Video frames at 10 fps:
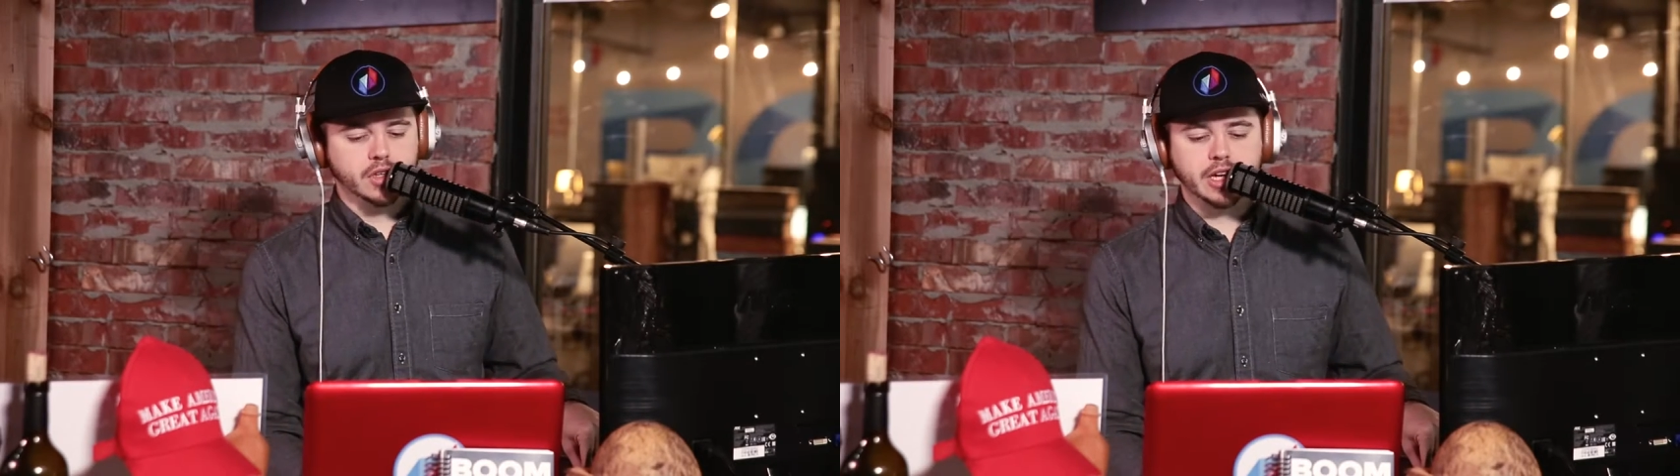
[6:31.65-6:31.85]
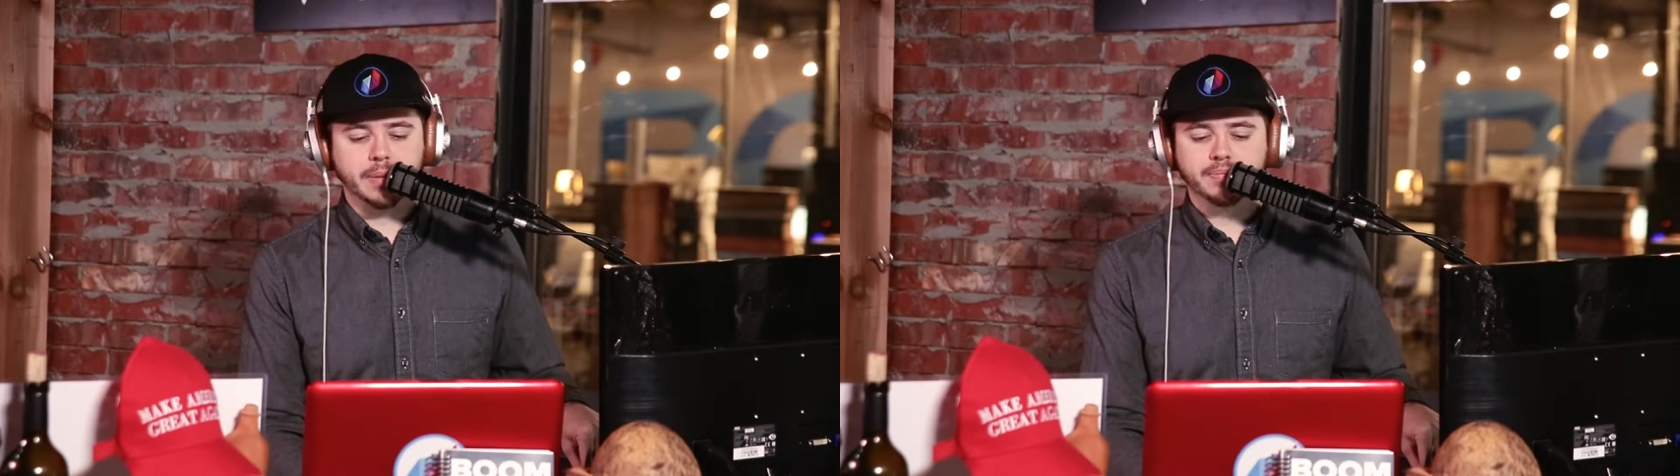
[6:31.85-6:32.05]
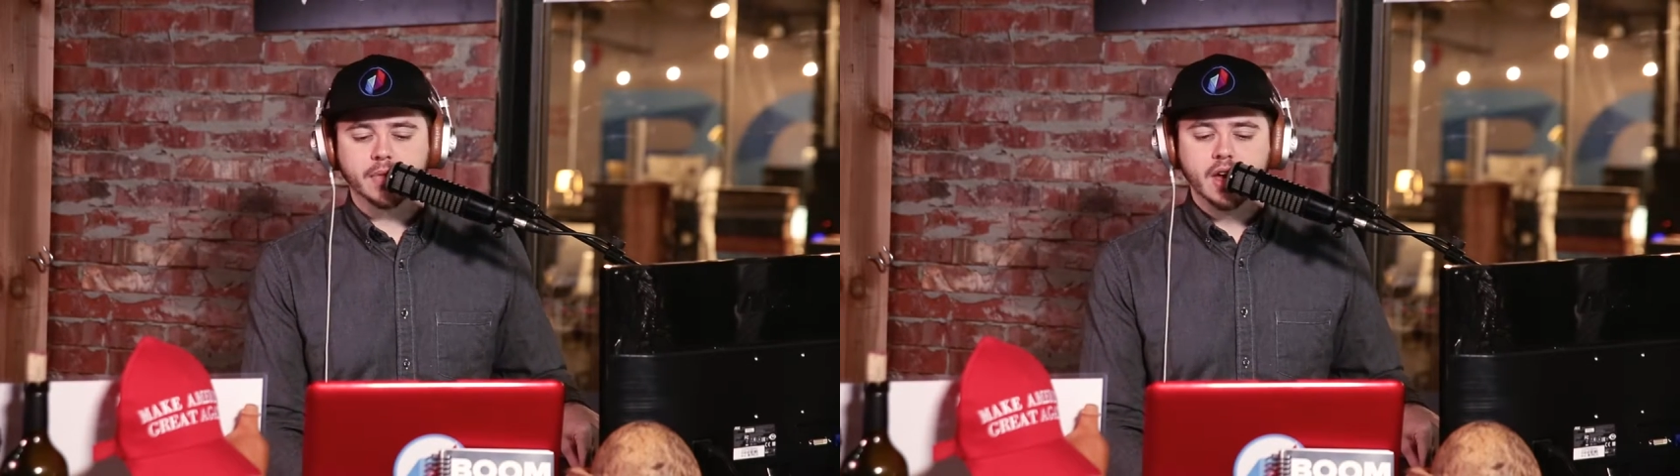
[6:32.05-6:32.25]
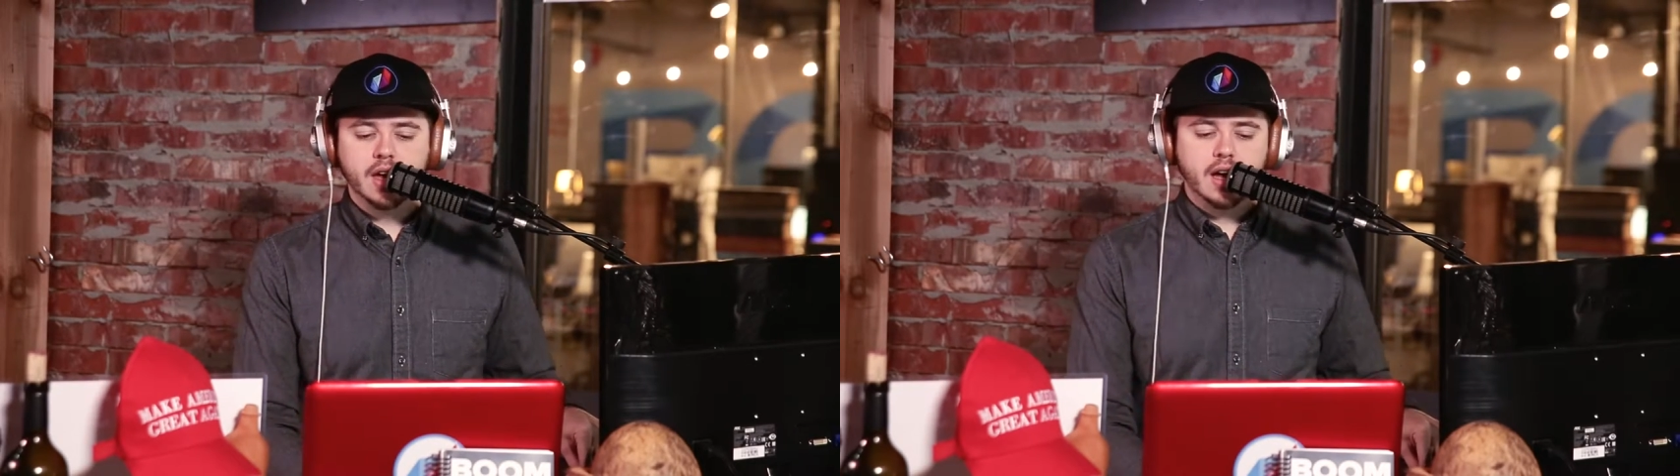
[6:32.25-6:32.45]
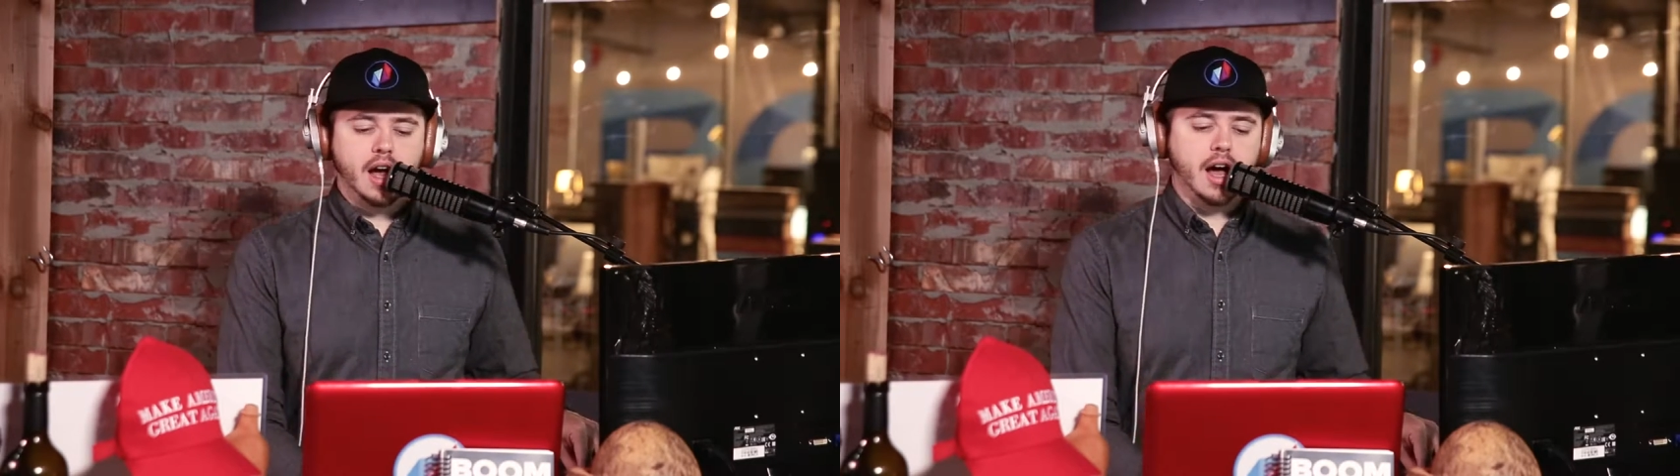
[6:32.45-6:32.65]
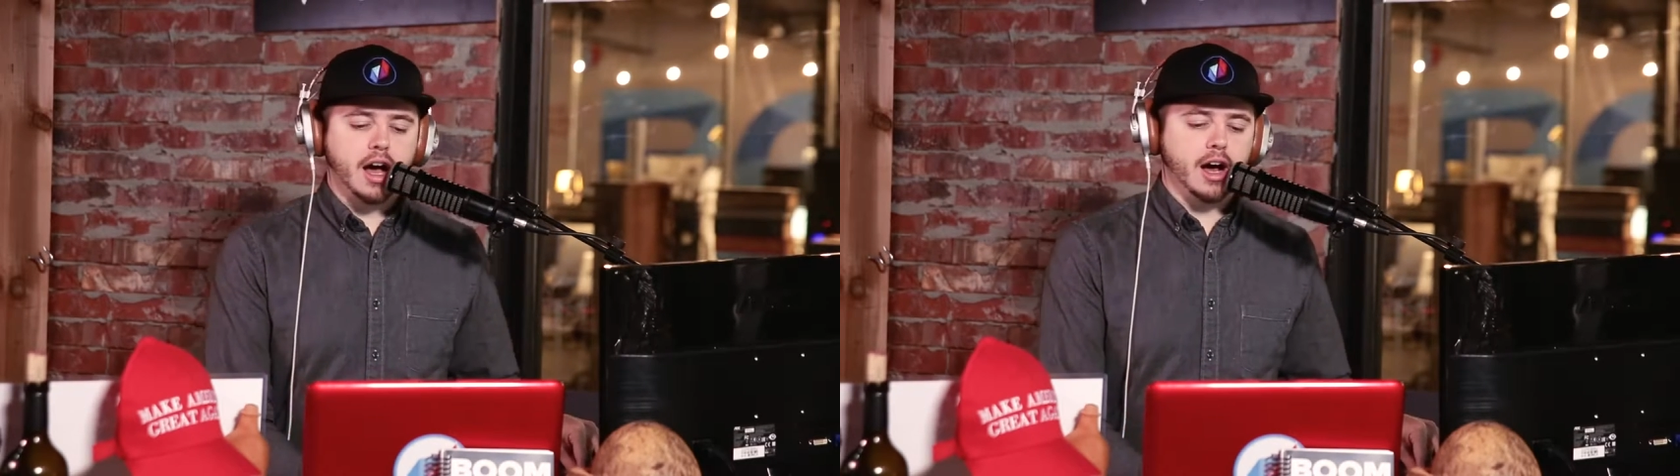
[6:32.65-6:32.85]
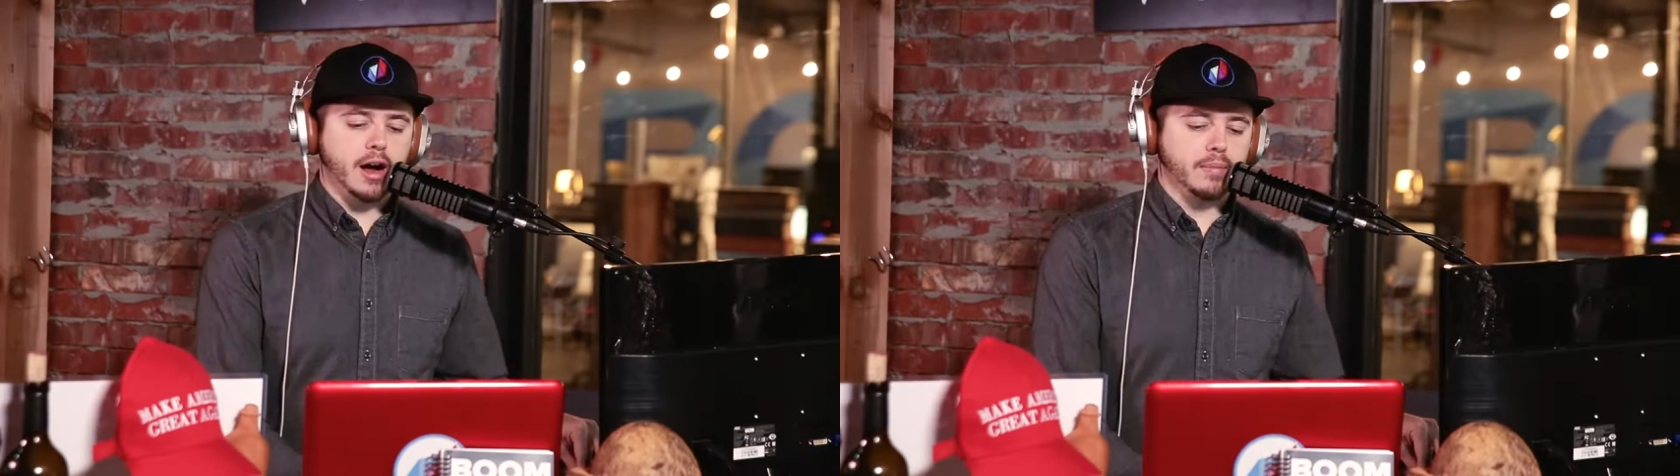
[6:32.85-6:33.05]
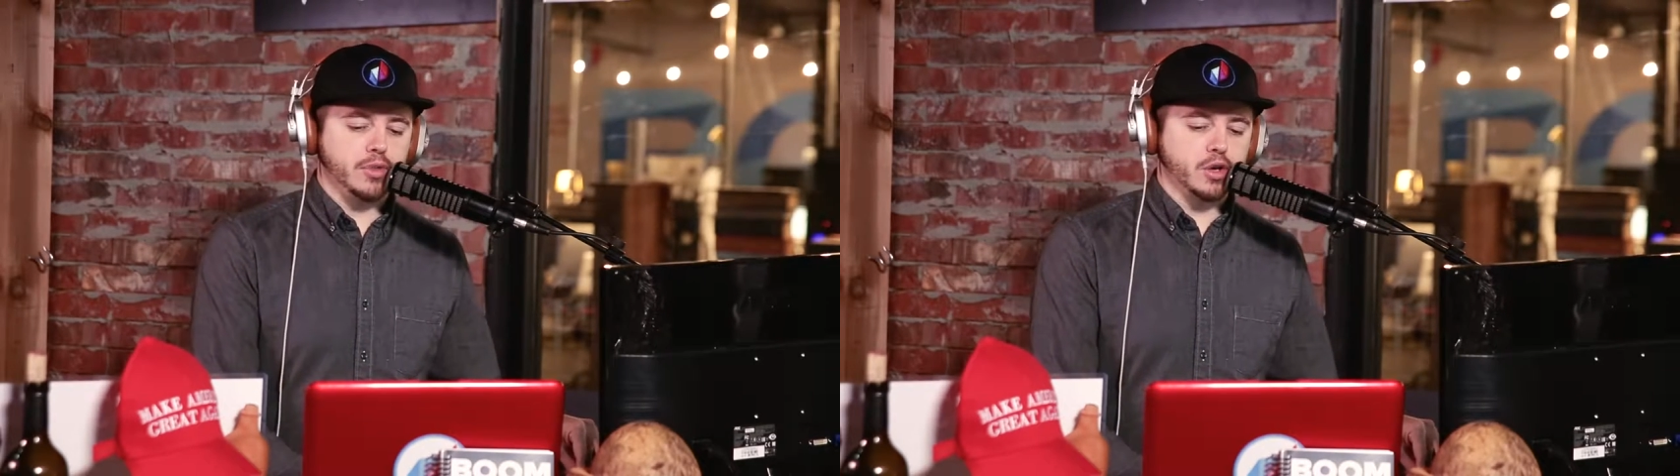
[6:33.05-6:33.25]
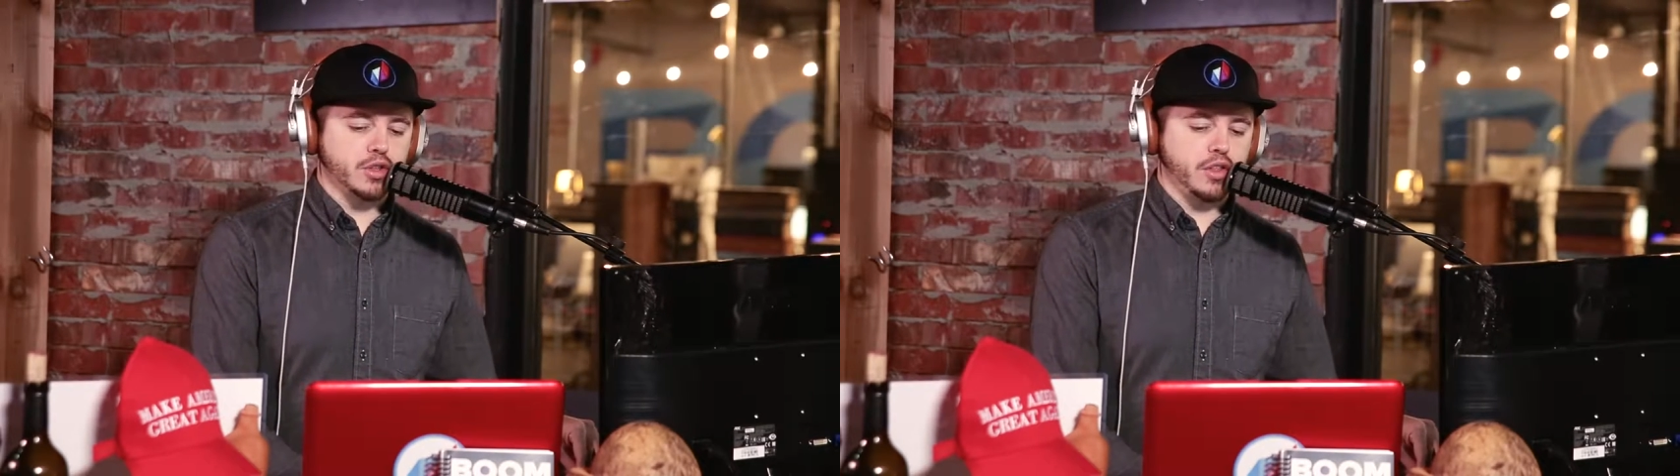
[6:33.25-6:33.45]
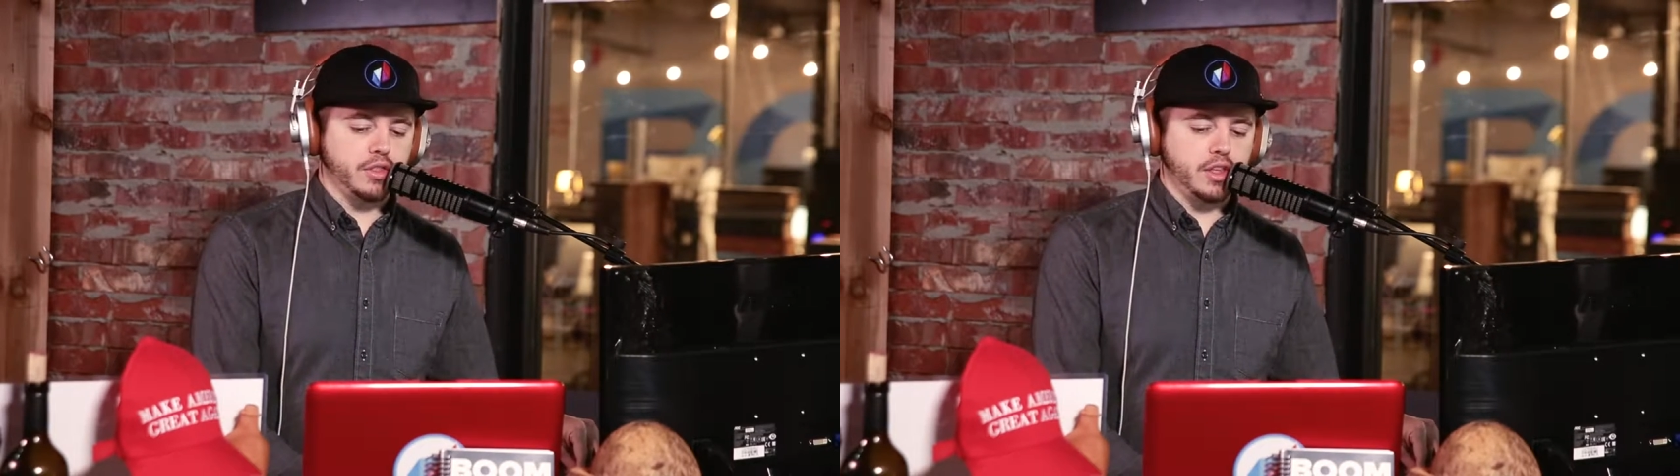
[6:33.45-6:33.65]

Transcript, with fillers: Okay. Um, those are the,